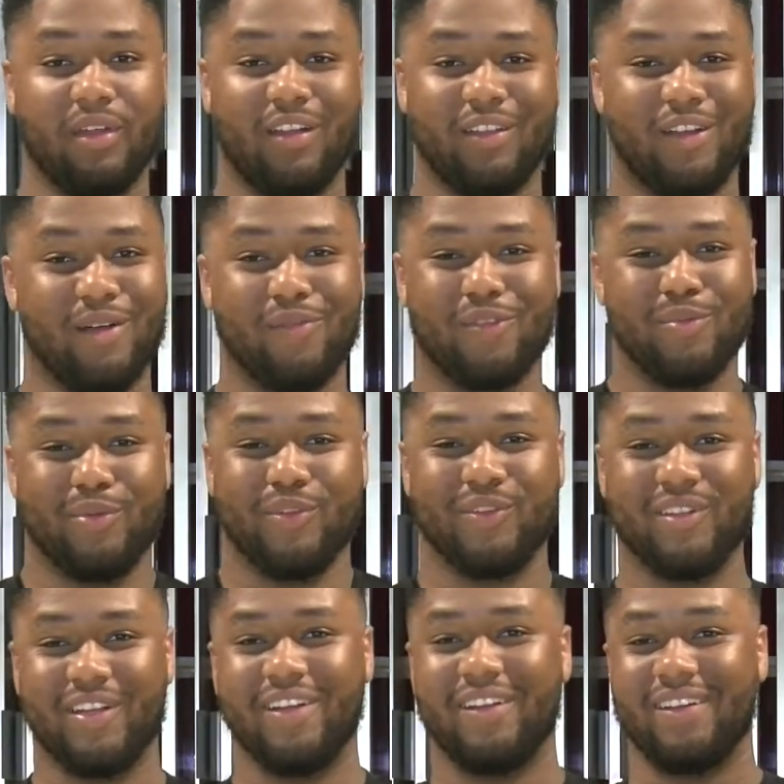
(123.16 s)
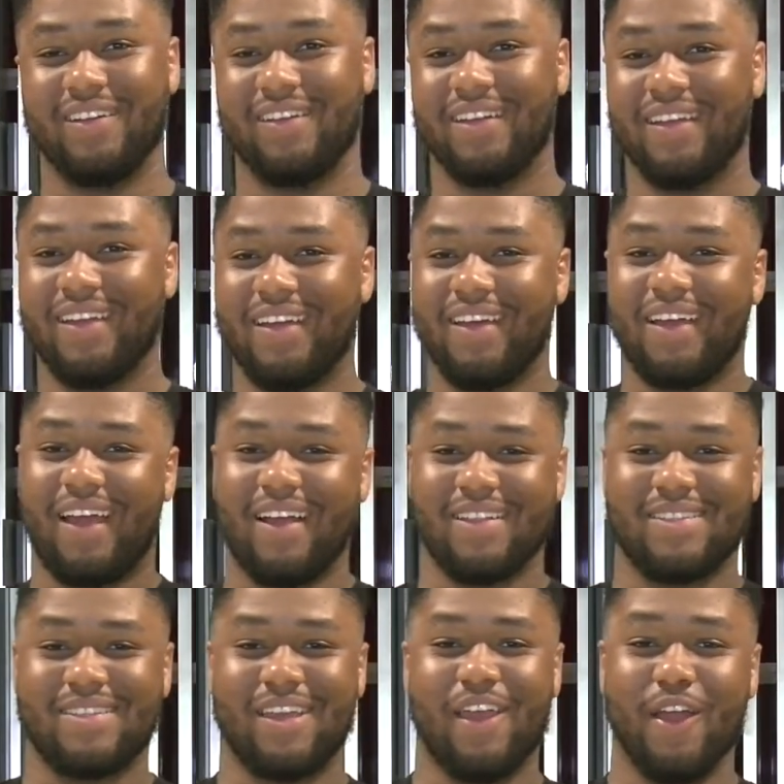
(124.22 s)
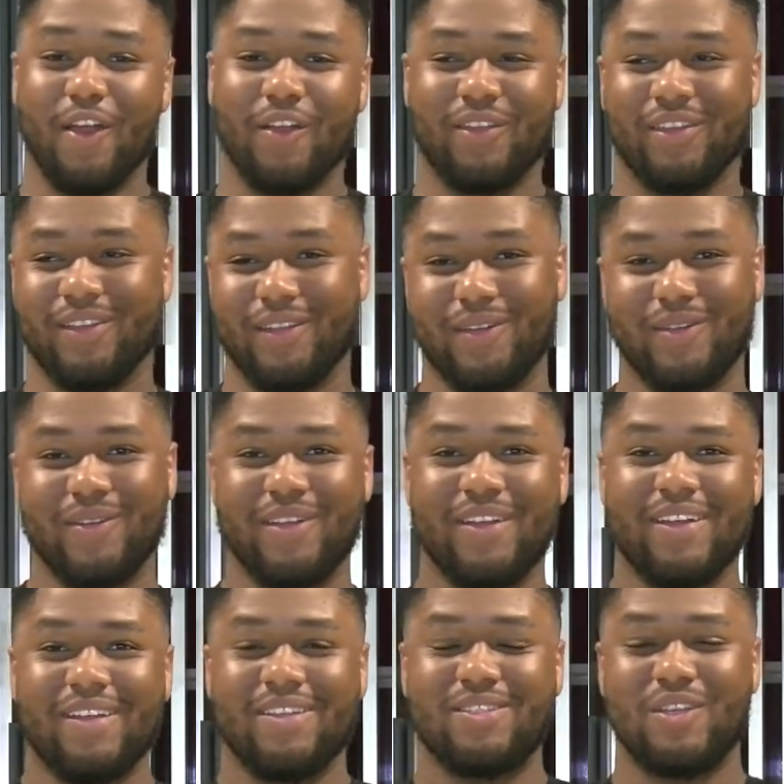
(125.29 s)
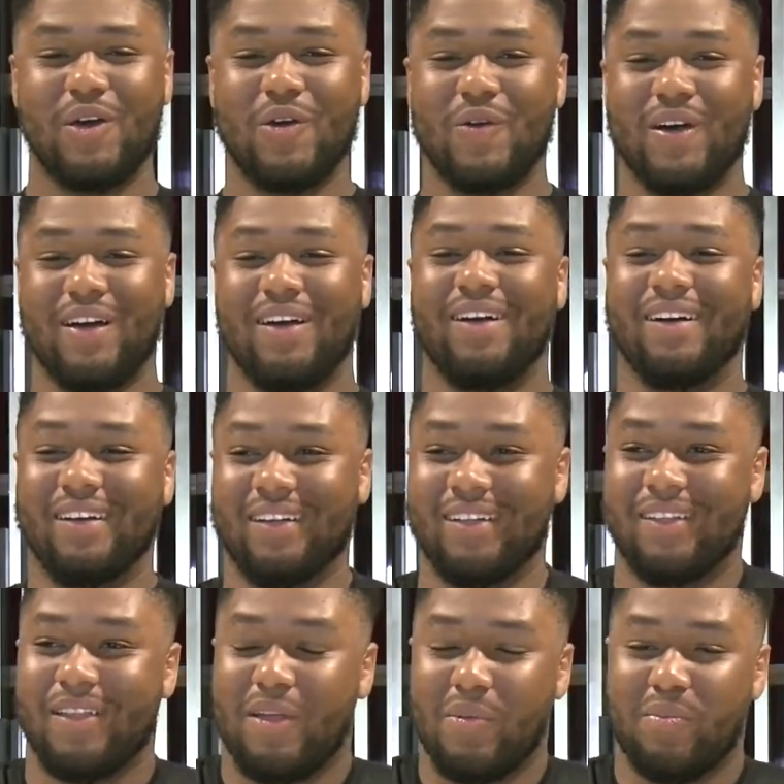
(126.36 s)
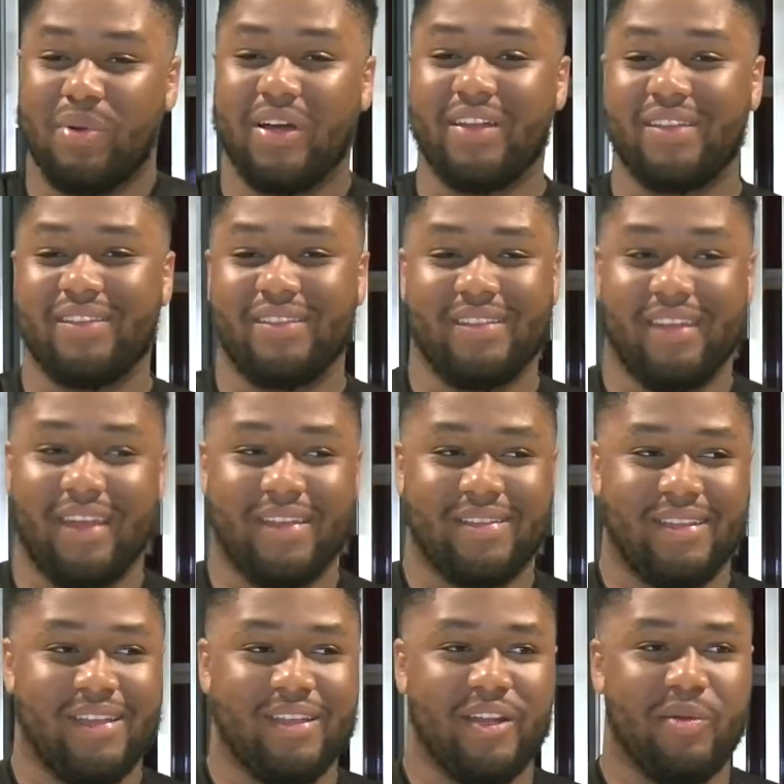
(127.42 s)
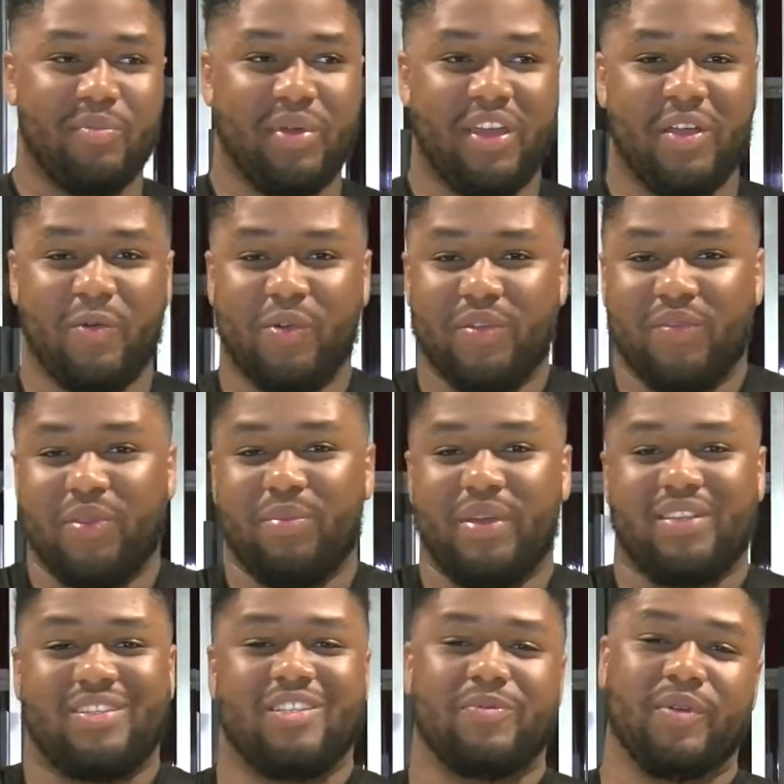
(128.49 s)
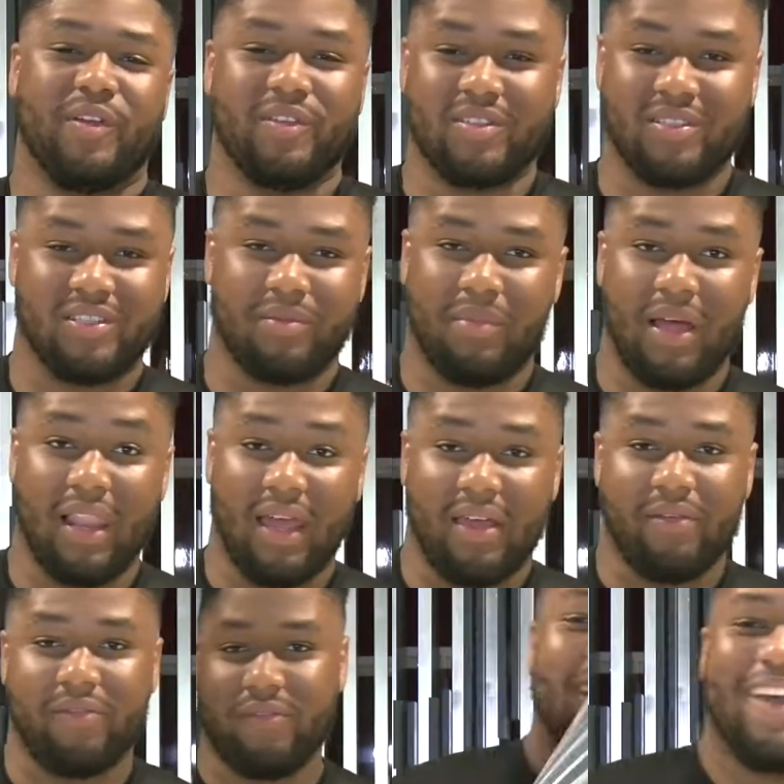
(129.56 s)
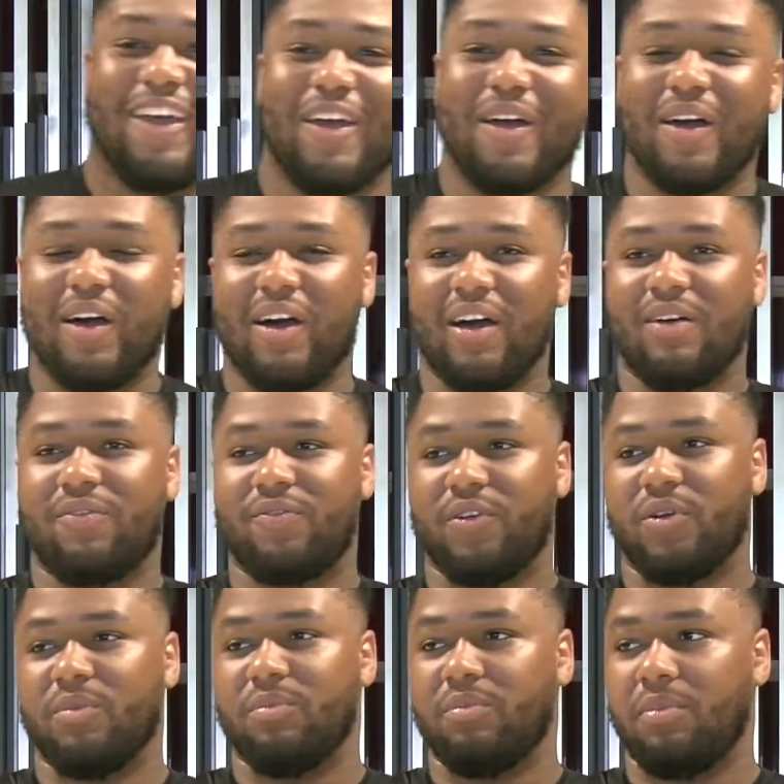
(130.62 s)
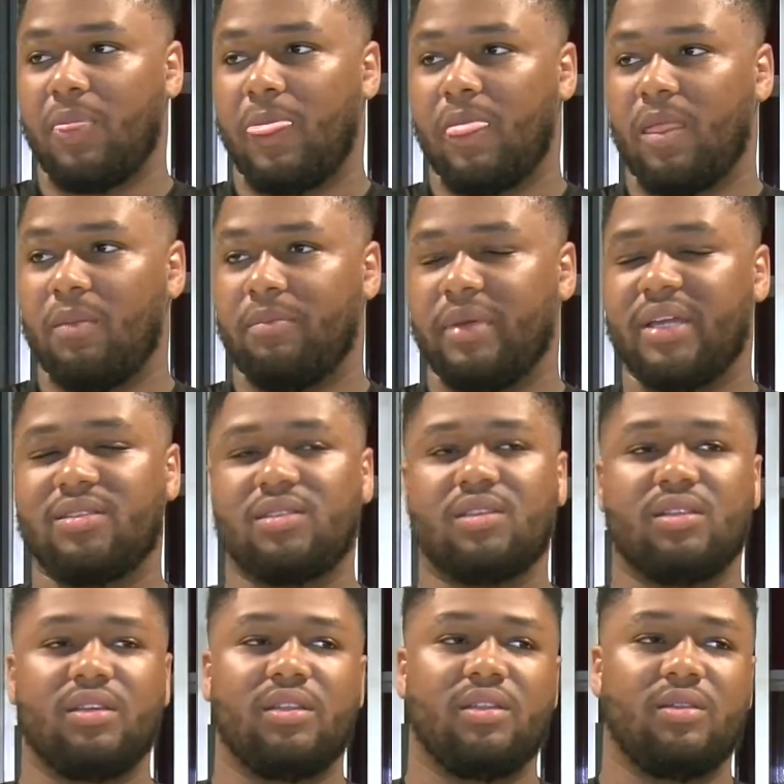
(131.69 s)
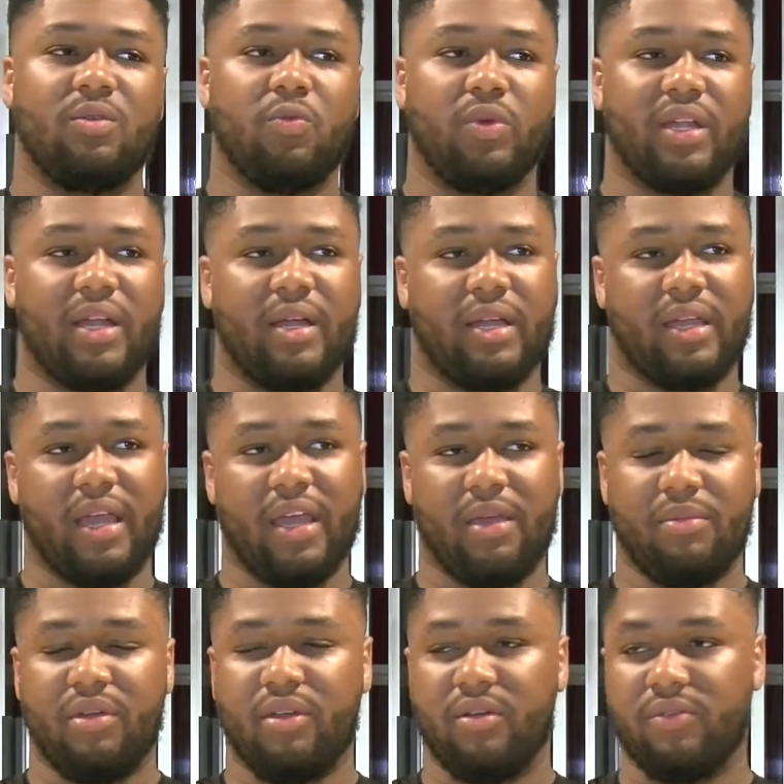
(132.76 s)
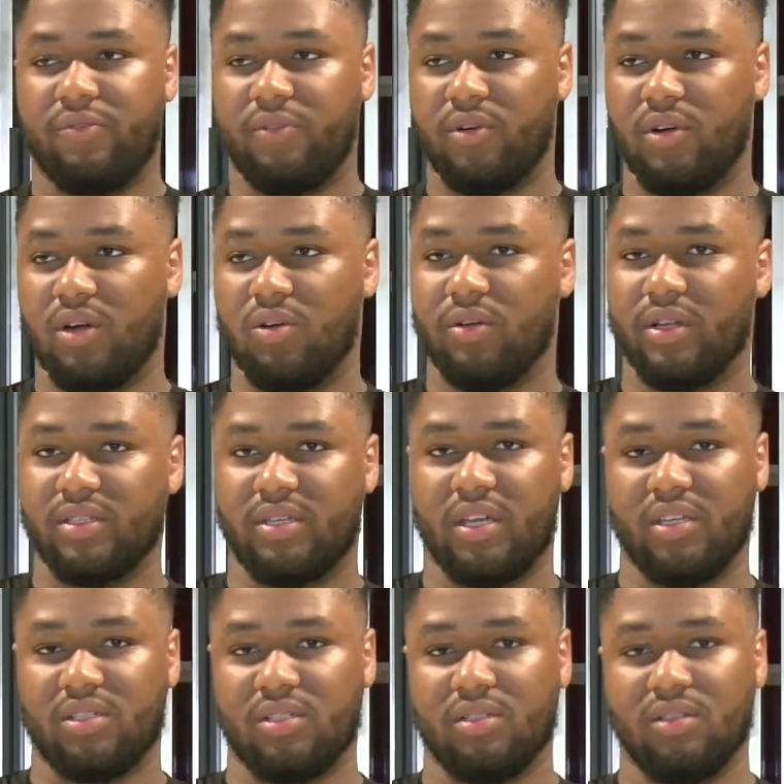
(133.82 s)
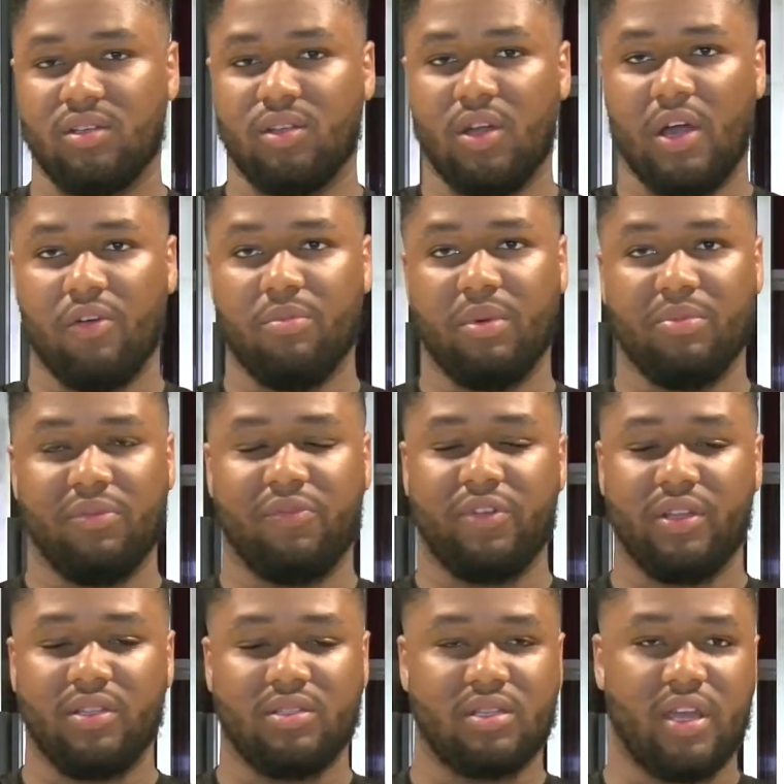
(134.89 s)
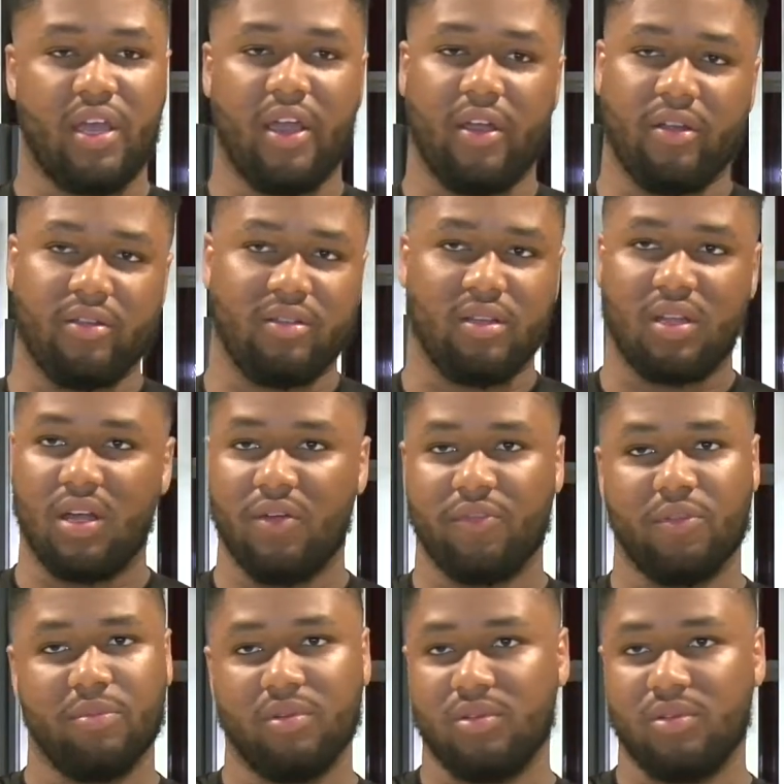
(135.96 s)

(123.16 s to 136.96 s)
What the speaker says: uncomfortable, kind of scared, So, but it ended up being one of the best experiences of my life. For basically, when I came here for orientation, I remember feeling scared, uncomfortable,